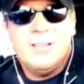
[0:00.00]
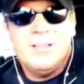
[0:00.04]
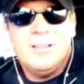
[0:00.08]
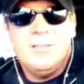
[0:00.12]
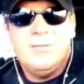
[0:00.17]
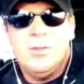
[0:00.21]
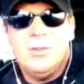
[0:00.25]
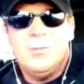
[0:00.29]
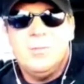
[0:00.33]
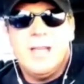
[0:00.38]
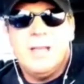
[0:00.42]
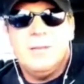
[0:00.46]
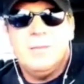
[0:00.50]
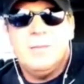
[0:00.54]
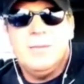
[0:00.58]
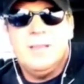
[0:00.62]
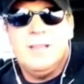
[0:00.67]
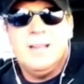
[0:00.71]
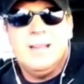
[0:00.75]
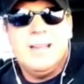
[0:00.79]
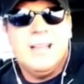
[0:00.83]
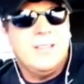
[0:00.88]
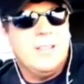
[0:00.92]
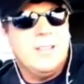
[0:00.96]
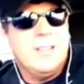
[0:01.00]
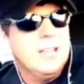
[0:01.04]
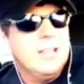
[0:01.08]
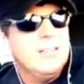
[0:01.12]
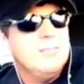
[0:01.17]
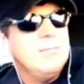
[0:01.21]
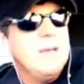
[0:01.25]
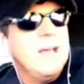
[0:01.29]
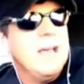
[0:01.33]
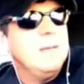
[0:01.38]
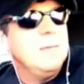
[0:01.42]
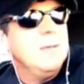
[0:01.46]
how they view Batman and how they
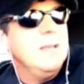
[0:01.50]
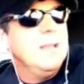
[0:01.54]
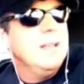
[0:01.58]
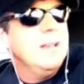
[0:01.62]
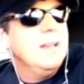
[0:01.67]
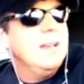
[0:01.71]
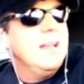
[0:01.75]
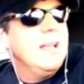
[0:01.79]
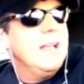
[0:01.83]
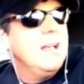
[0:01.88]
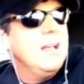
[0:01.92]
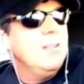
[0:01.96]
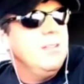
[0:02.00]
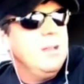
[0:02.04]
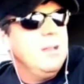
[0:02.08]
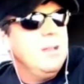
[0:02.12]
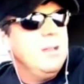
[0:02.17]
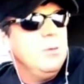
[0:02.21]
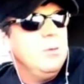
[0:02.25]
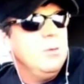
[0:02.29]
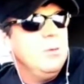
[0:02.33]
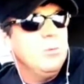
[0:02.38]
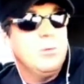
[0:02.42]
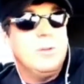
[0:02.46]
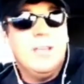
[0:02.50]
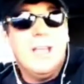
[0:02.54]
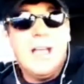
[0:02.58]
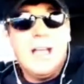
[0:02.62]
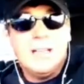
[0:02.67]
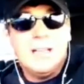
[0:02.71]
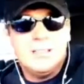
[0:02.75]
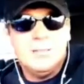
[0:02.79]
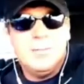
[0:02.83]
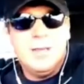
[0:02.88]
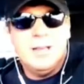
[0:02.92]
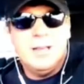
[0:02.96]
love Batman and how they
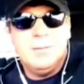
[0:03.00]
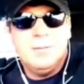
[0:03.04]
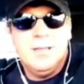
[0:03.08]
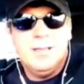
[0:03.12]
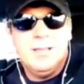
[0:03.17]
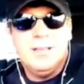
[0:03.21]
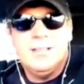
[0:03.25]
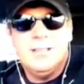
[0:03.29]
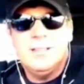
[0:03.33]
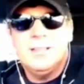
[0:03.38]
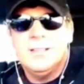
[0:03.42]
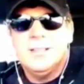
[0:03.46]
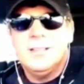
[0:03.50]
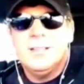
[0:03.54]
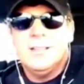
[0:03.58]
react to Batman.